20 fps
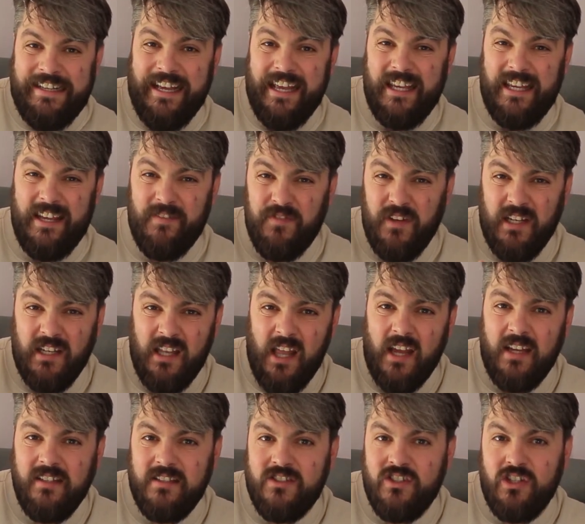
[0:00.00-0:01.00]
If you'd
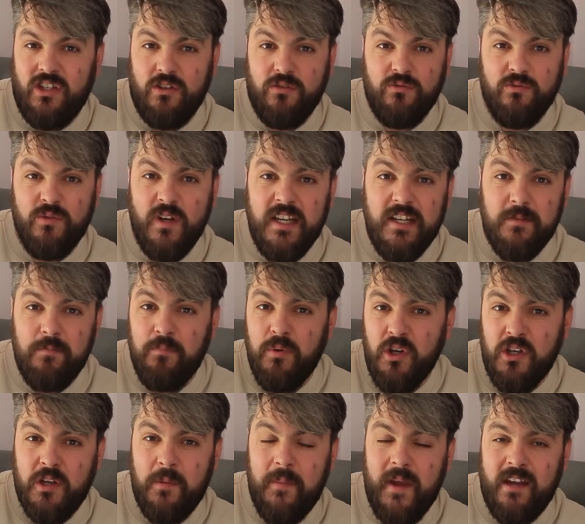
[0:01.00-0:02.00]
like to read a
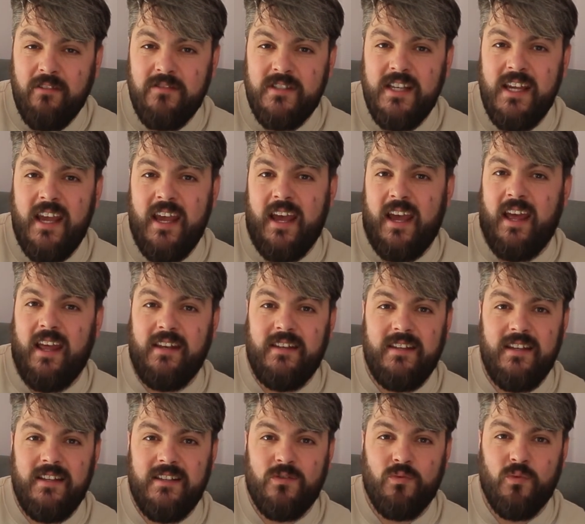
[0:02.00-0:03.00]
book about it,
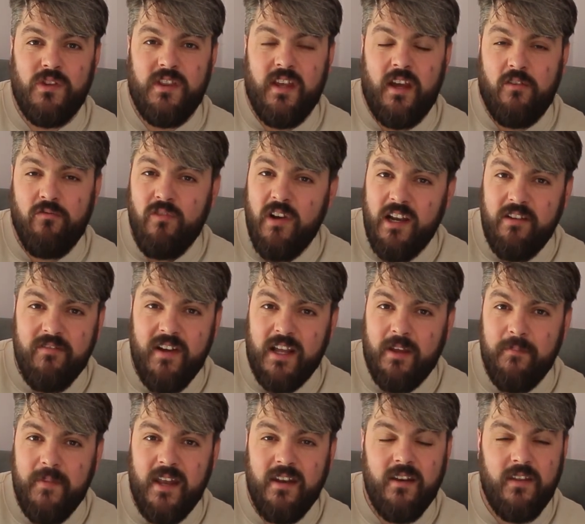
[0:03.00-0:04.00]
and it's one that I'd really
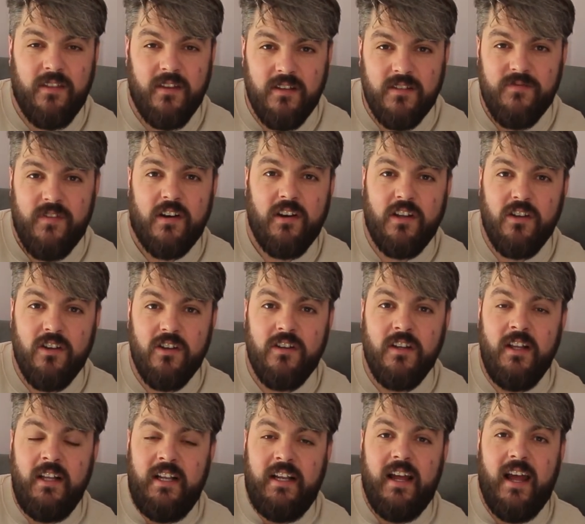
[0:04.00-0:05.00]
recommend, I think it's very good,
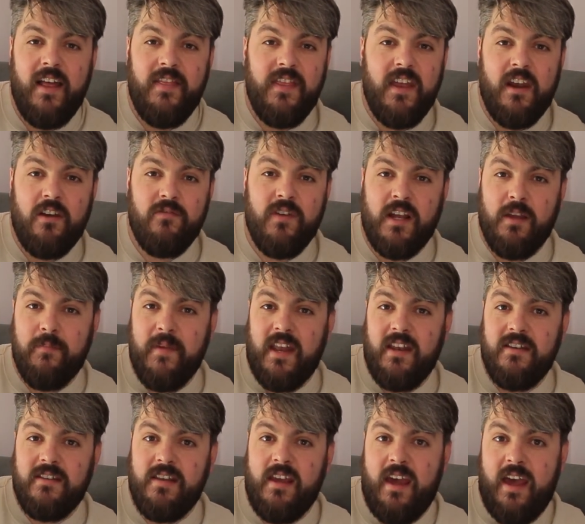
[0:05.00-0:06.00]
uh, then I
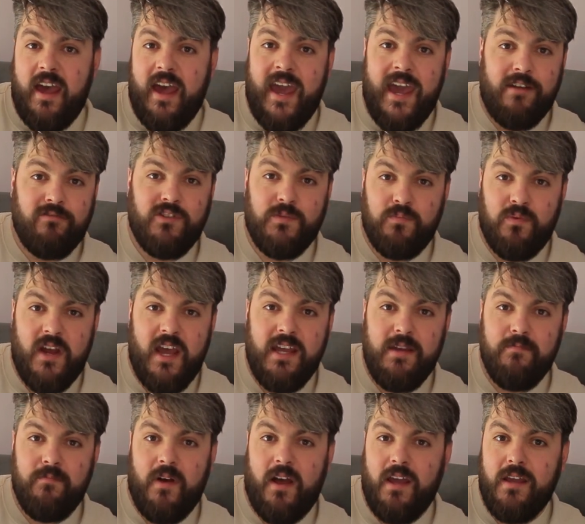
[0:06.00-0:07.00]
recommend uh, How to
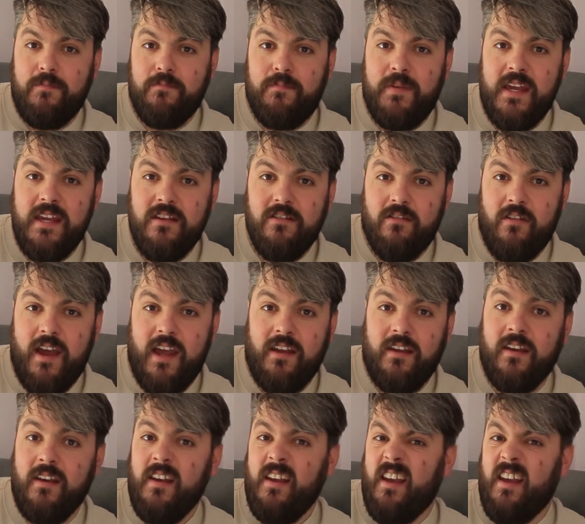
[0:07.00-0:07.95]
Pray by Pete Greig.